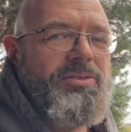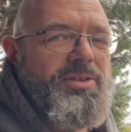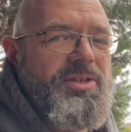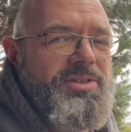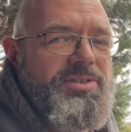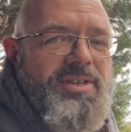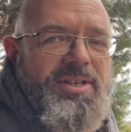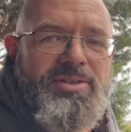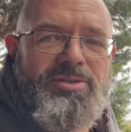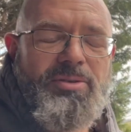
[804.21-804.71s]
these
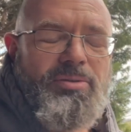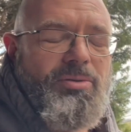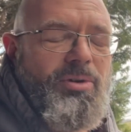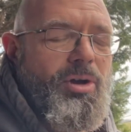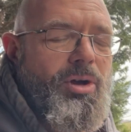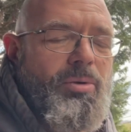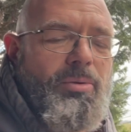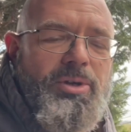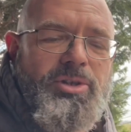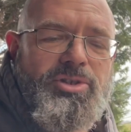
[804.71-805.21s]
things don't
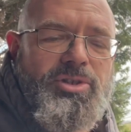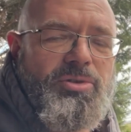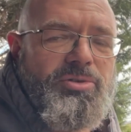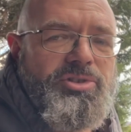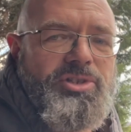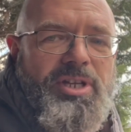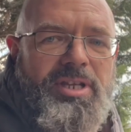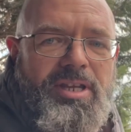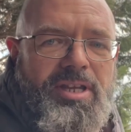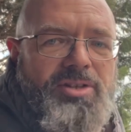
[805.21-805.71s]
always show
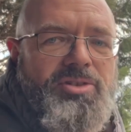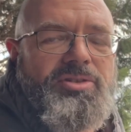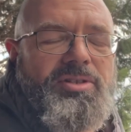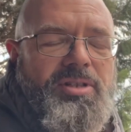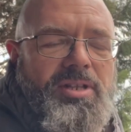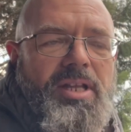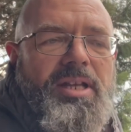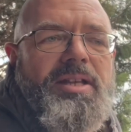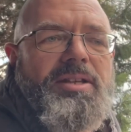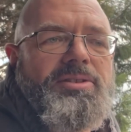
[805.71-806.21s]
check engine
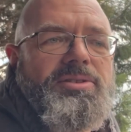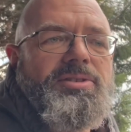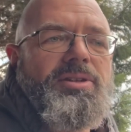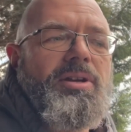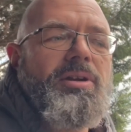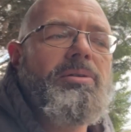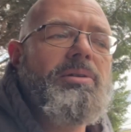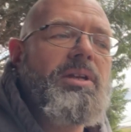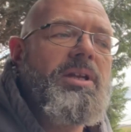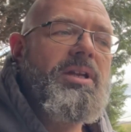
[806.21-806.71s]
lights. So